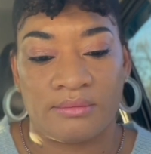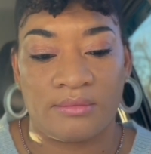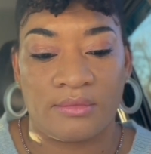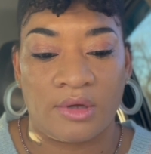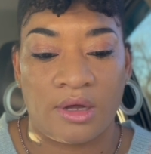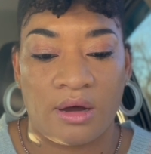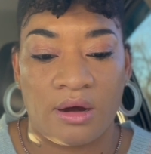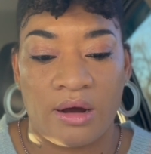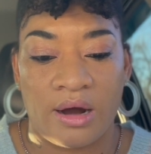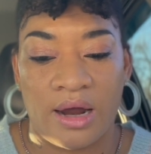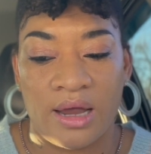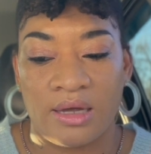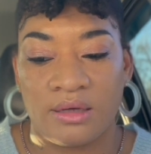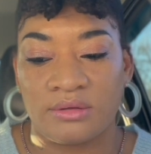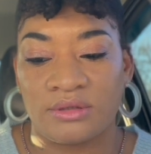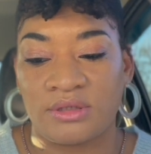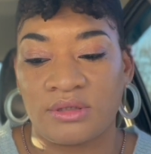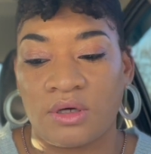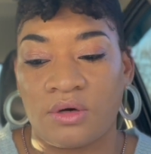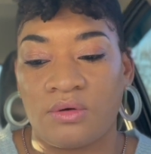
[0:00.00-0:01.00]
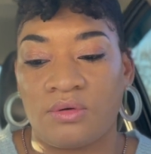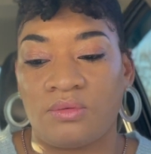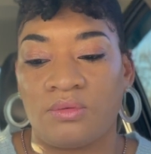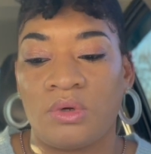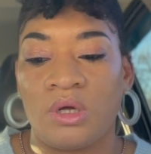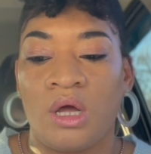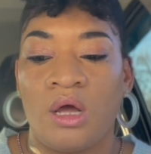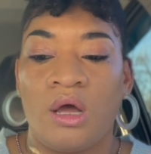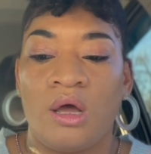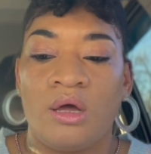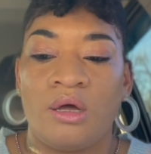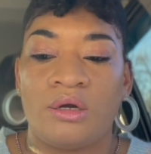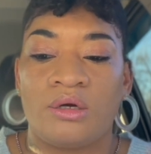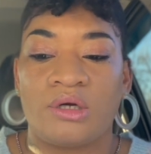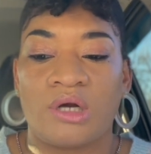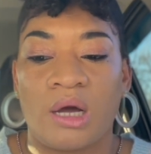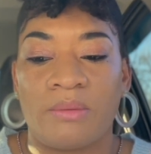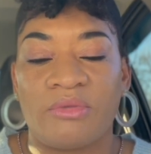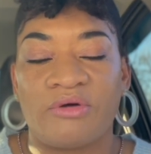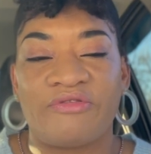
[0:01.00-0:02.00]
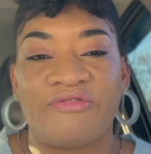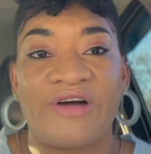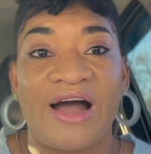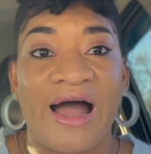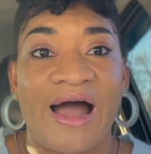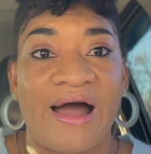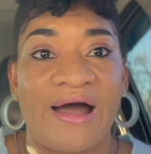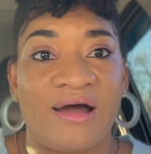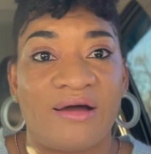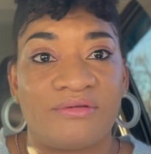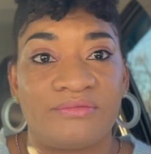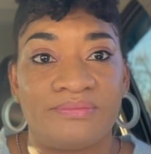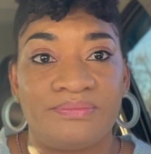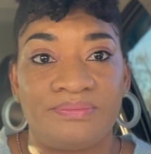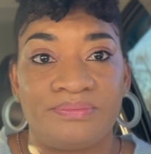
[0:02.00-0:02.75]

All right? So, number five.